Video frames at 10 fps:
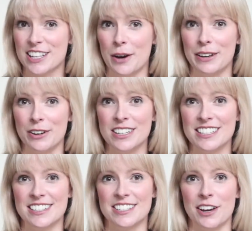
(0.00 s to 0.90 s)
going on
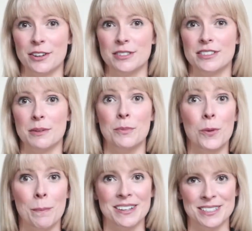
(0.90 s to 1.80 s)
at a show, the
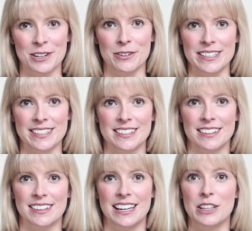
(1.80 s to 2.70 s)
more buzz there is,
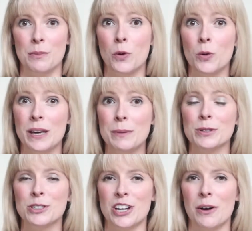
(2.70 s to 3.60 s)
and the more
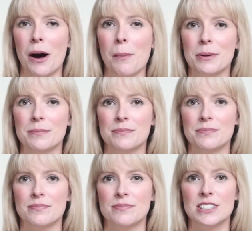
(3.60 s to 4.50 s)
people show up.
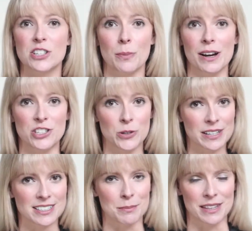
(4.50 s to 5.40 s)
So by
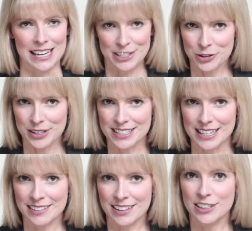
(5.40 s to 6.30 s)
doing something
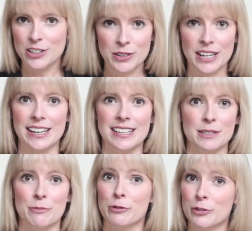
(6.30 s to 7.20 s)
interesting, you can get
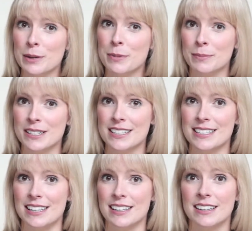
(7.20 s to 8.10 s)
some free
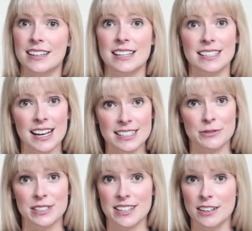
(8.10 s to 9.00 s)
publicity and as a
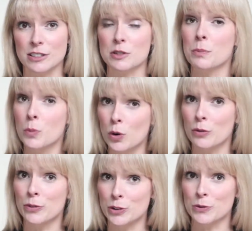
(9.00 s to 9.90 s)
result, more
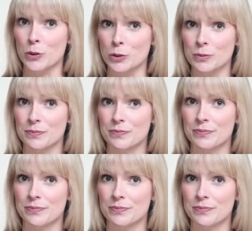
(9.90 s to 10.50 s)
footfall.